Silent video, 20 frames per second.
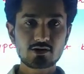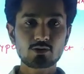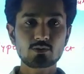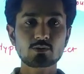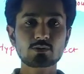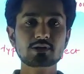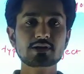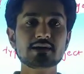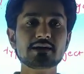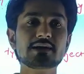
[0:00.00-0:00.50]

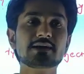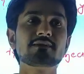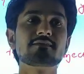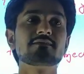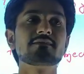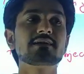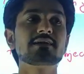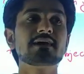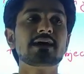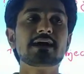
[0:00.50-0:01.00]

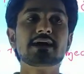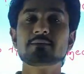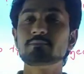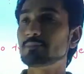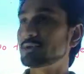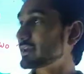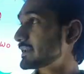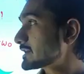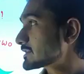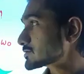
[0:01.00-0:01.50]
Okay, I
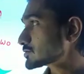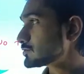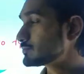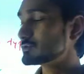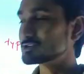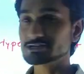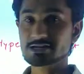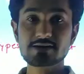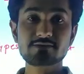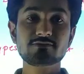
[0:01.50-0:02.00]
am making so
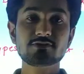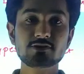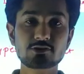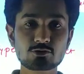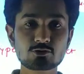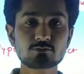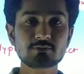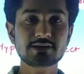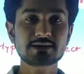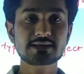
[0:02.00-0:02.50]
much
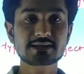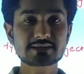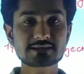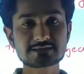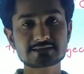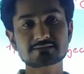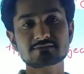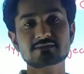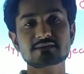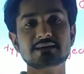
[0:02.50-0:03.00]
effort to making
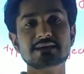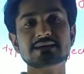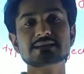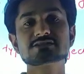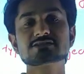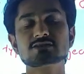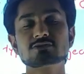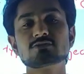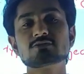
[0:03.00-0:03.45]
this lecture.